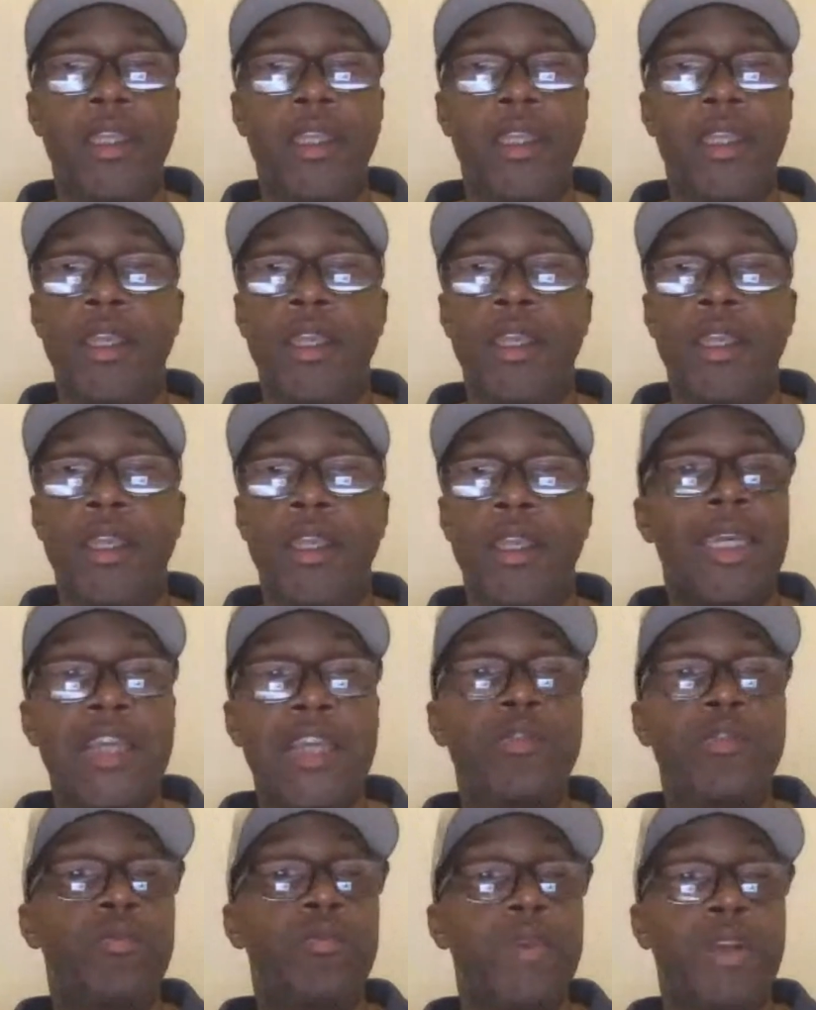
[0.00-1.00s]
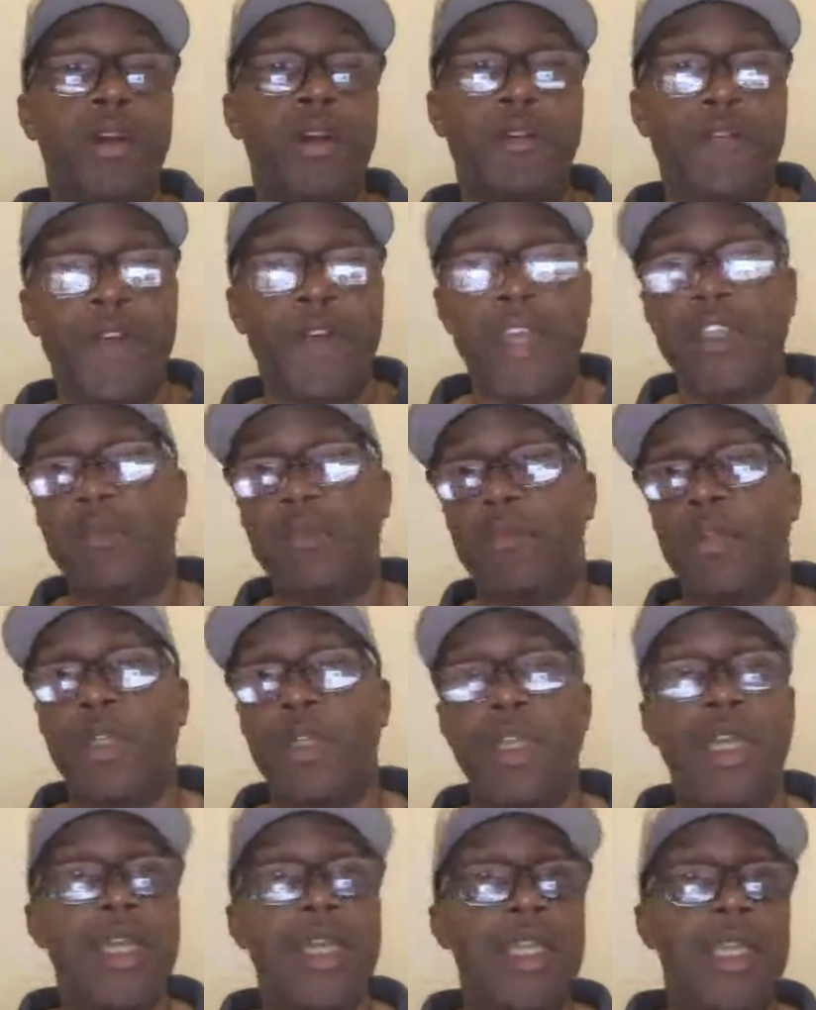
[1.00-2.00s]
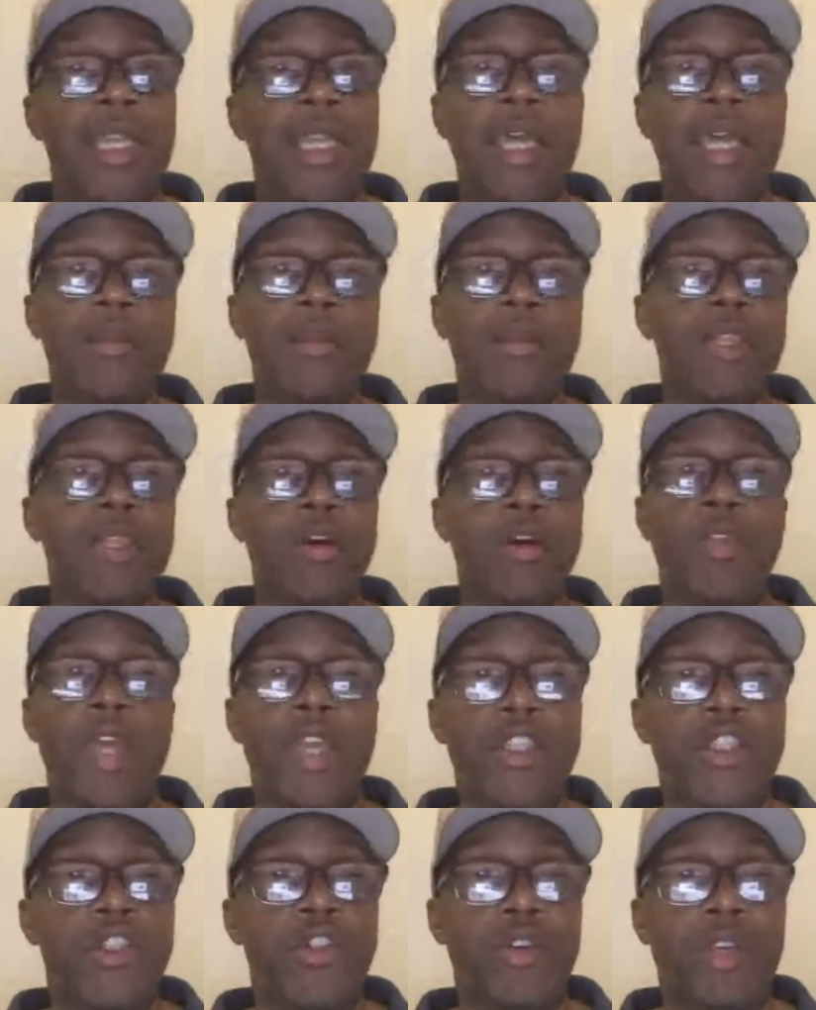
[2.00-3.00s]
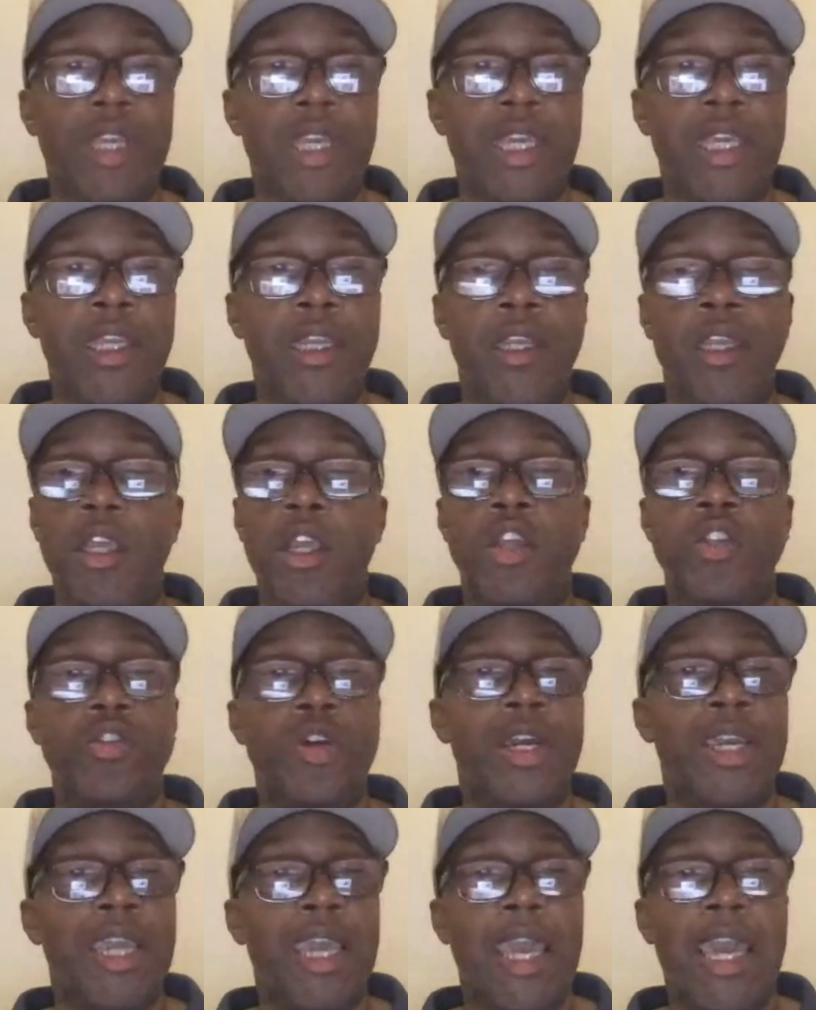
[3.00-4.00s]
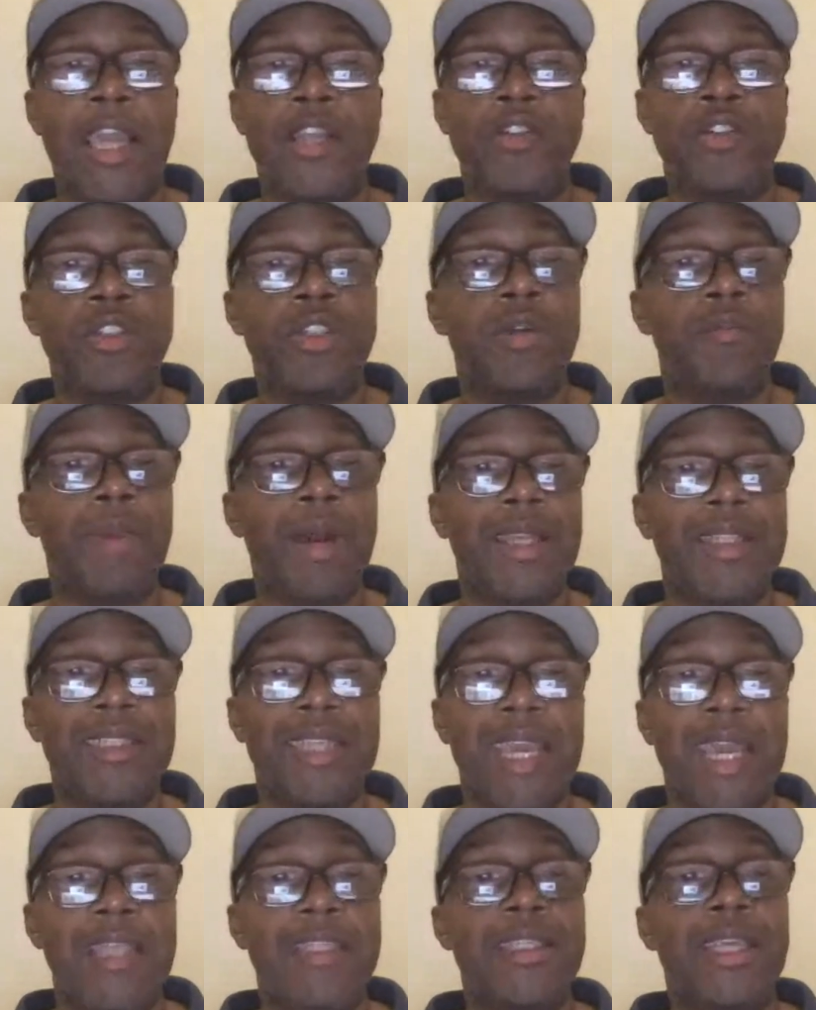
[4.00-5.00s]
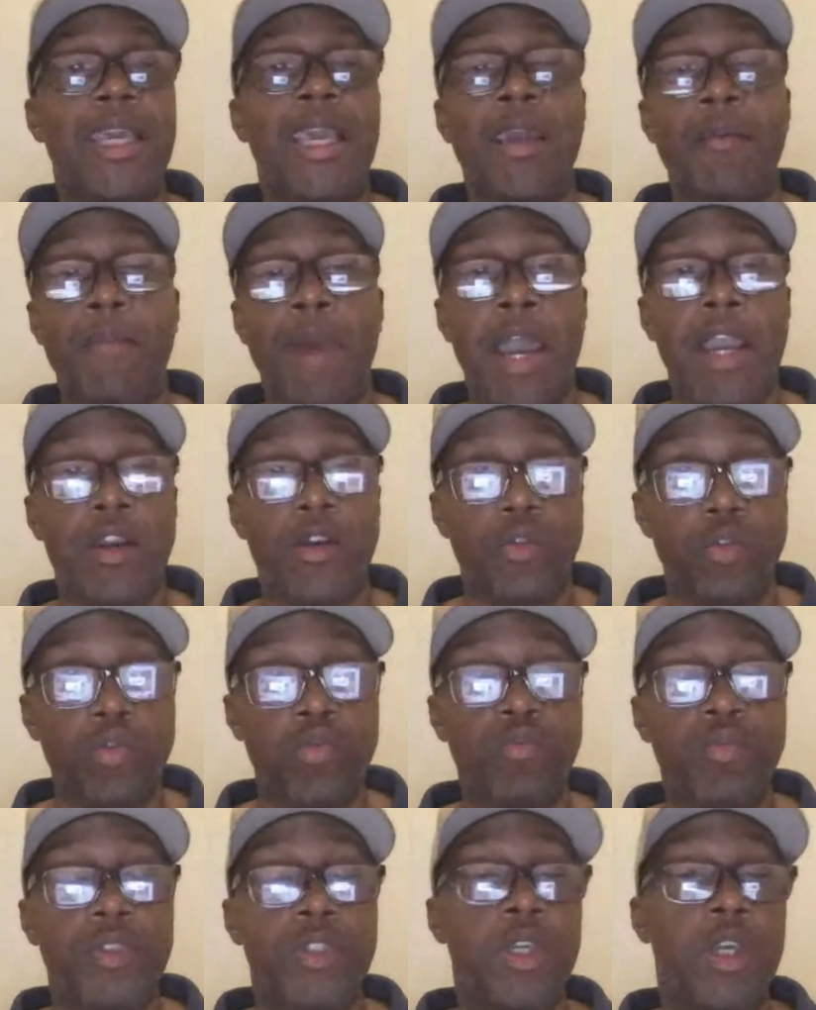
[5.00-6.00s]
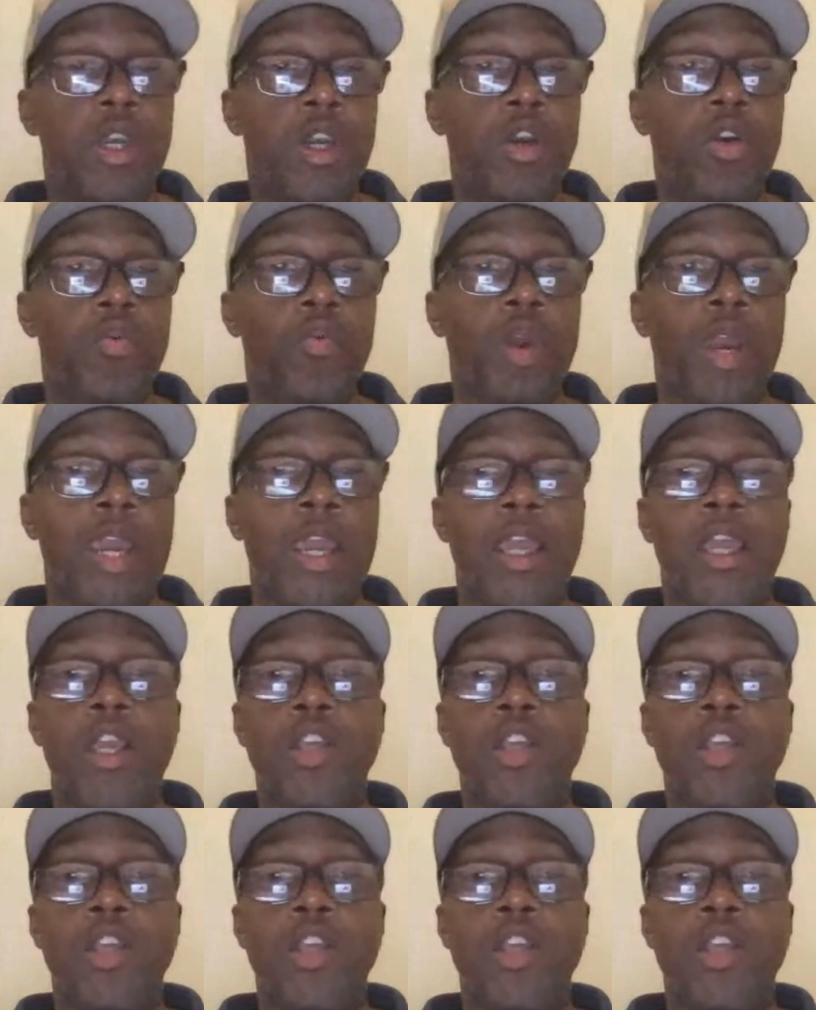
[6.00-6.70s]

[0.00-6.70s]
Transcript: Connect with me on Facebook. Let me know that you're in so I can add you to my chats and my groups, right?